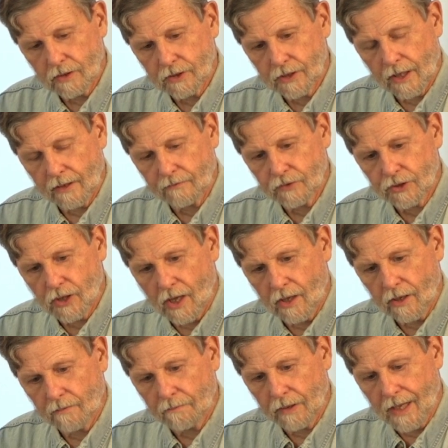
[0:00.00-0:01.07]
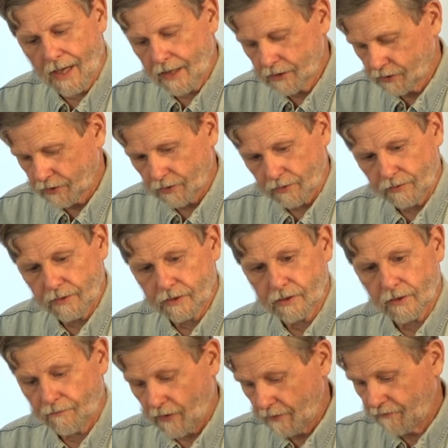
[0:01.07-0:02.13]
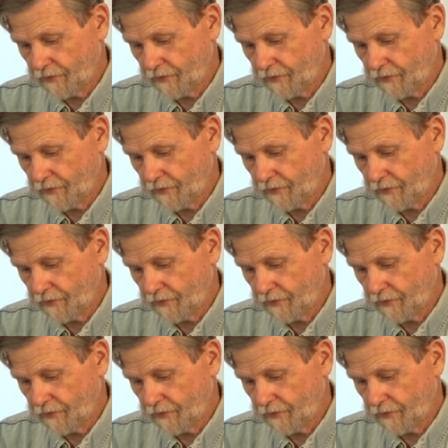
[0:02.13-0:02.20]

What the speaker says: Instead of solid plaster, if I